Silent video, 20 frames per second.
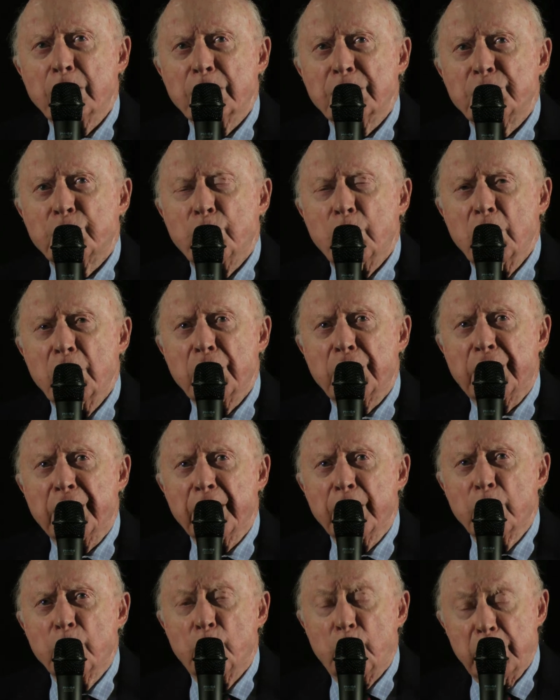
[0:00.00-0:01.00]
was
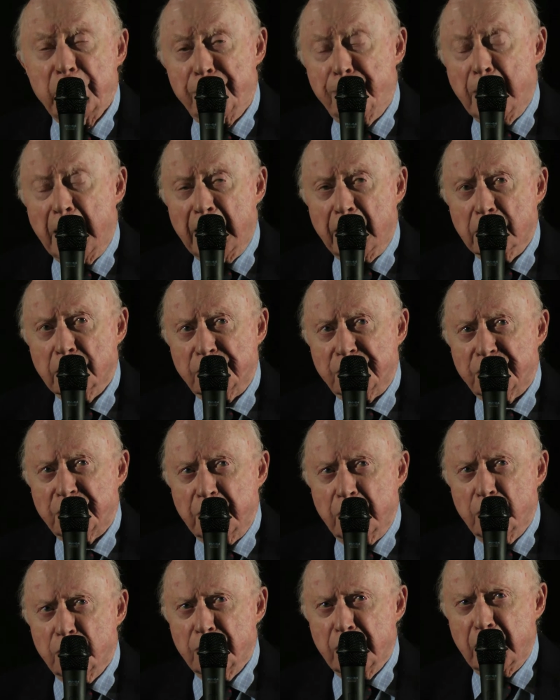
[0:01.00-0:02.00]
working with
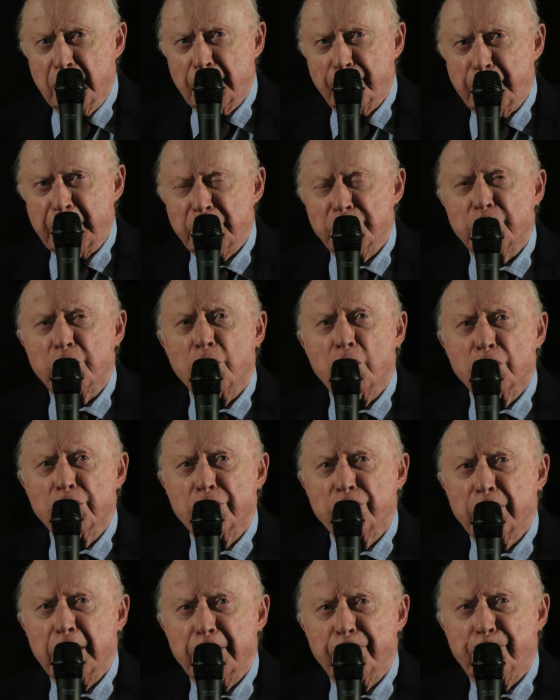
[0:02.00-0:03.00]
Milestone on a picture called
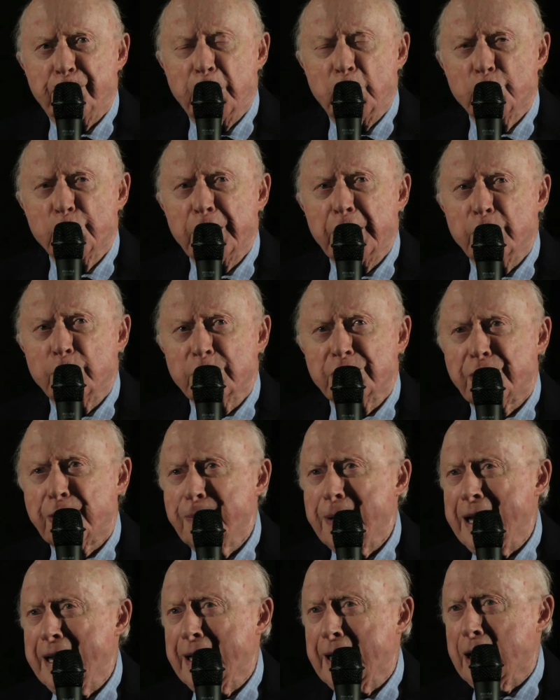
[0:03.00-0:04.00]
The Red Pony. It was
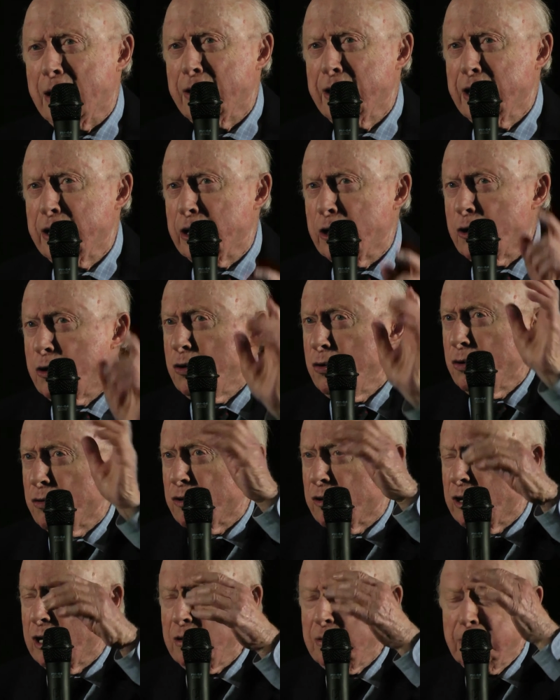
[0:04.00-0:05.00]
made out at
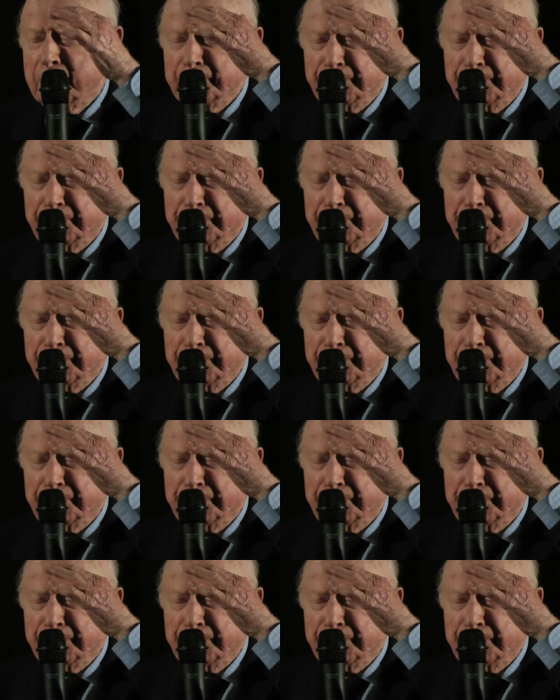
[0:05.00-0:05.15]
Agora,